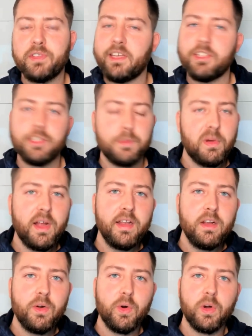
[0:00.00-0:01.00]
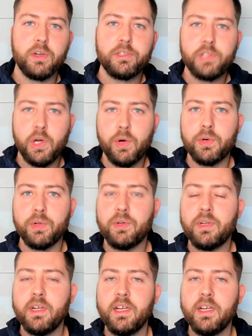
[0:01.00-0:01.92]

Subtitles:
a spread or a total